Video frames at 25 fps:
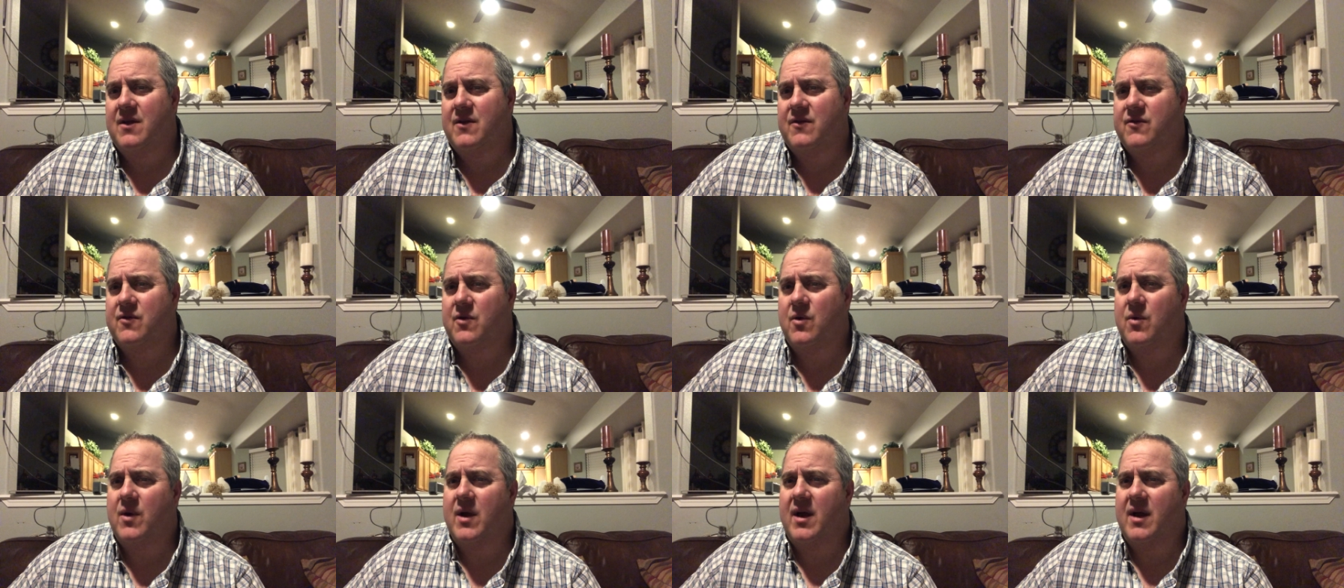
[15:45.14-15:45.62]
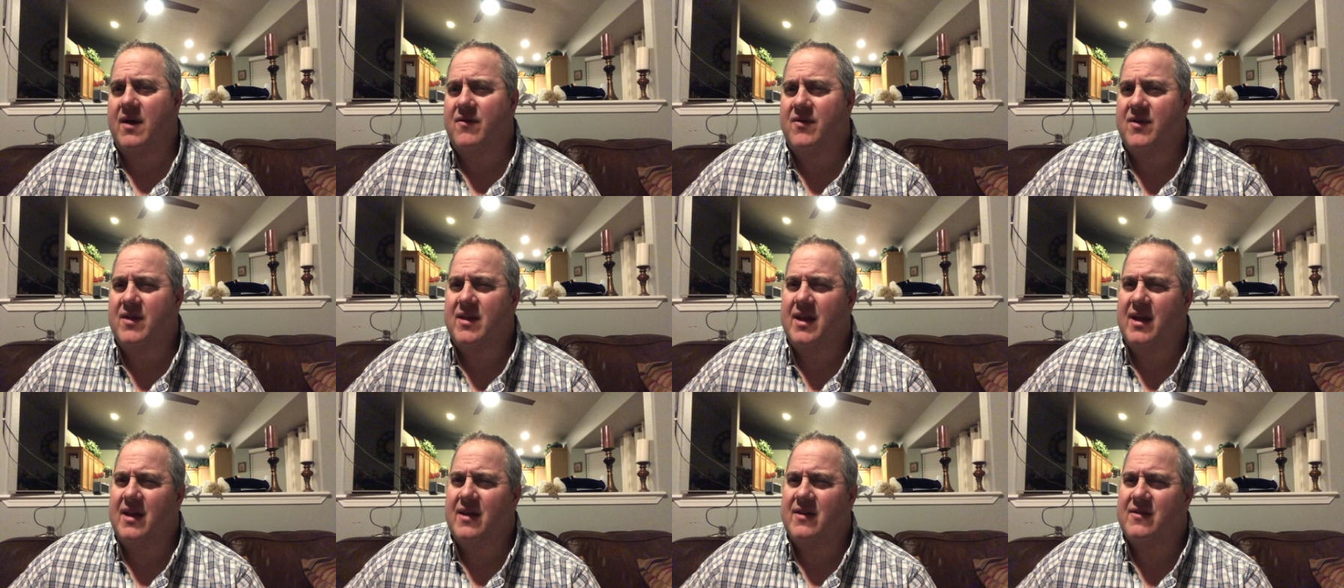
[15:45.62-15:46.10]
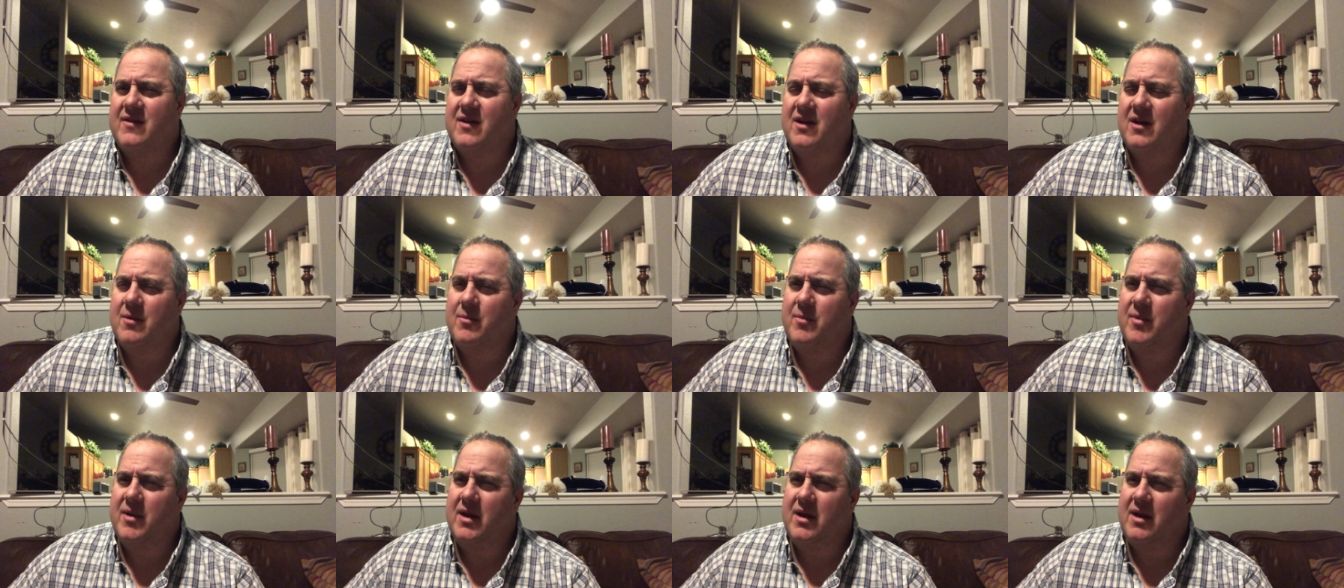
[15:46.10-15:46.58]
So everything is
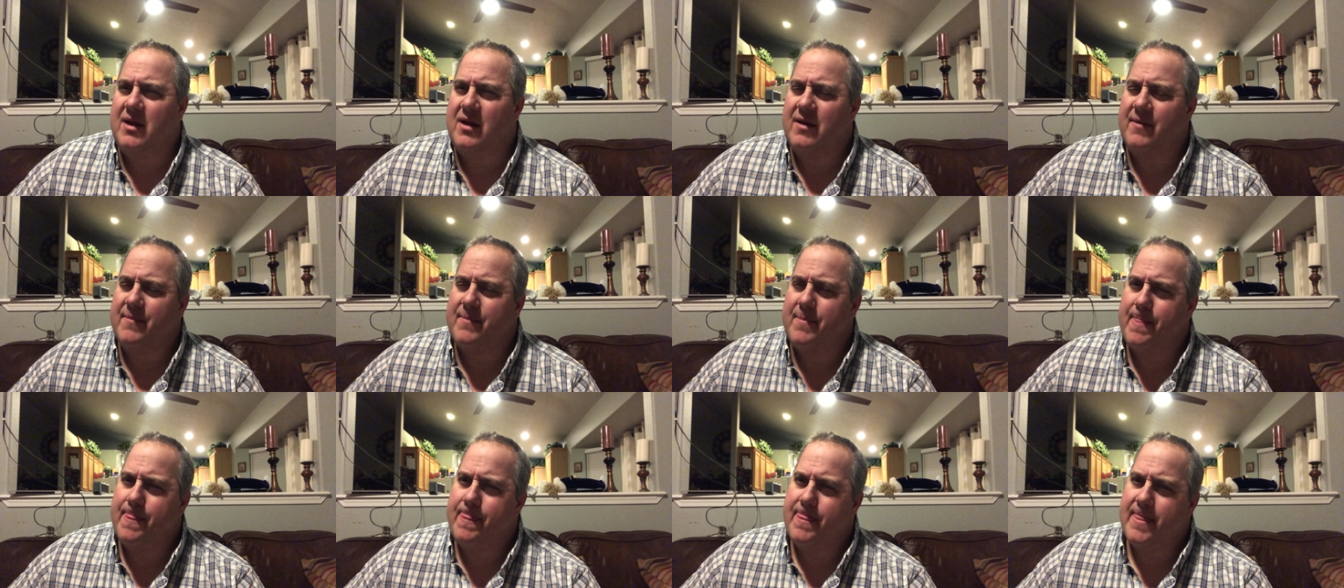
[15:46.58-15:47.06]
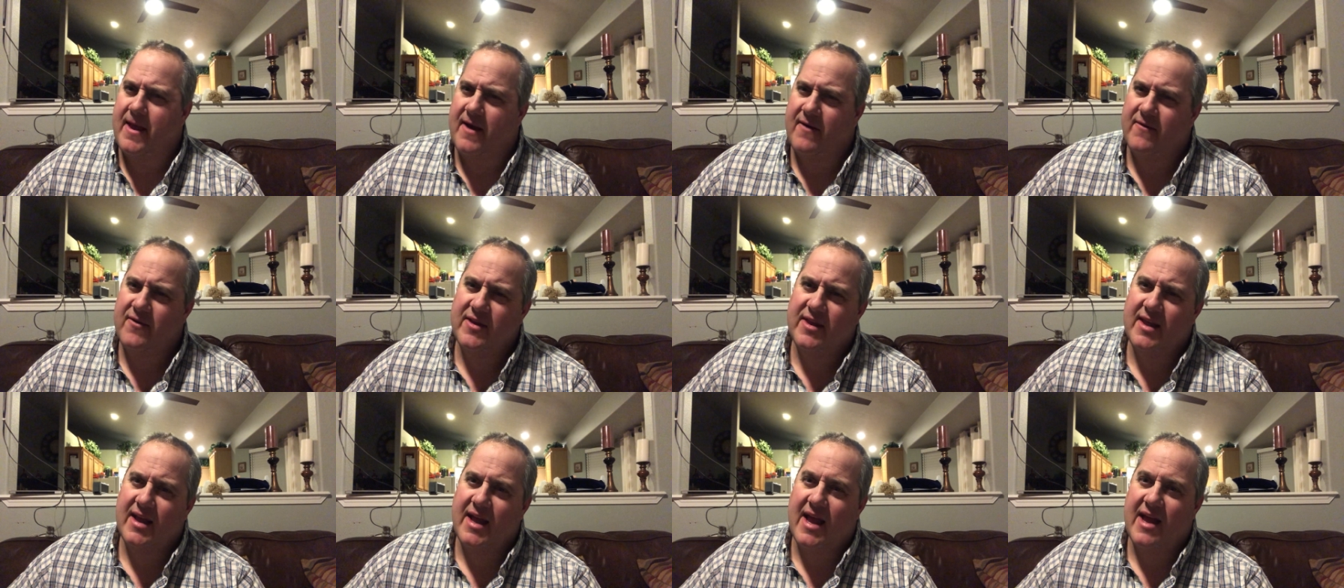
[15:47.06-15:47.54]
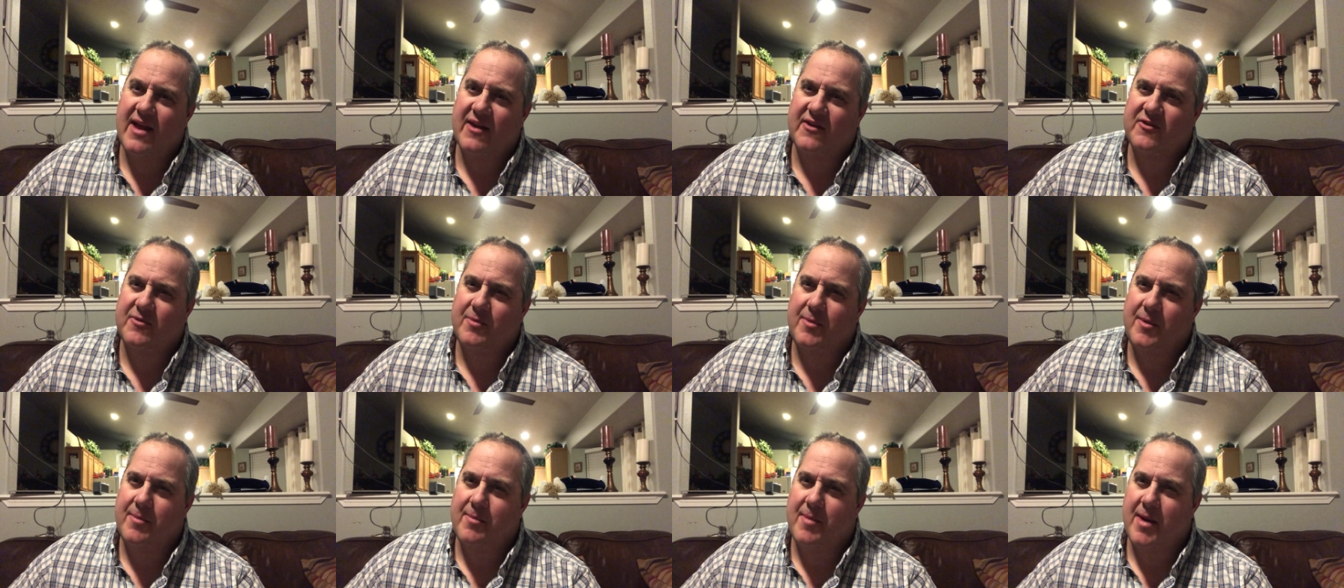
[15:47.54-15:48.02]
going to be everything
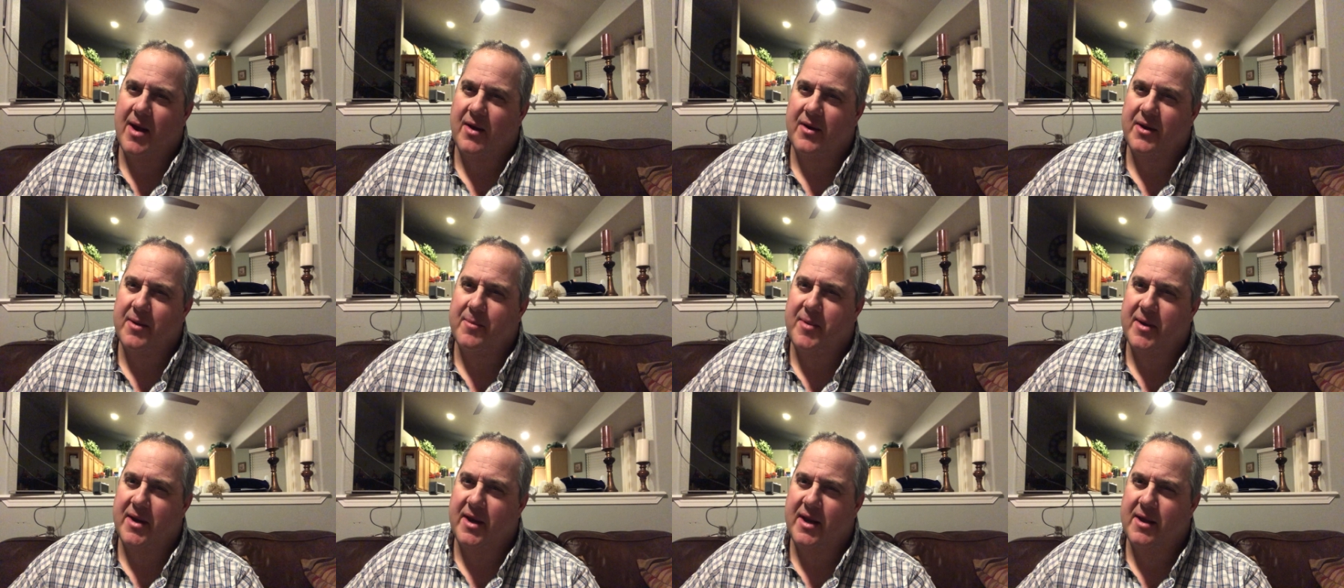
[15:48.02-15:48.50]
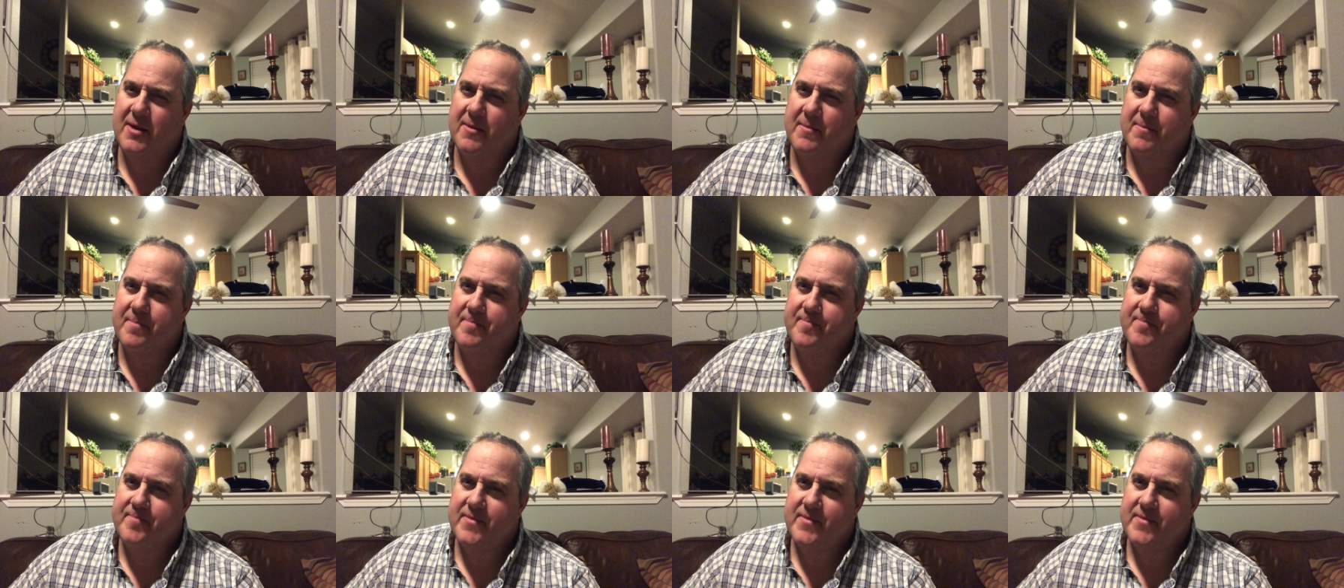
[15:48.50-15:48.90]
has to be bound up in him.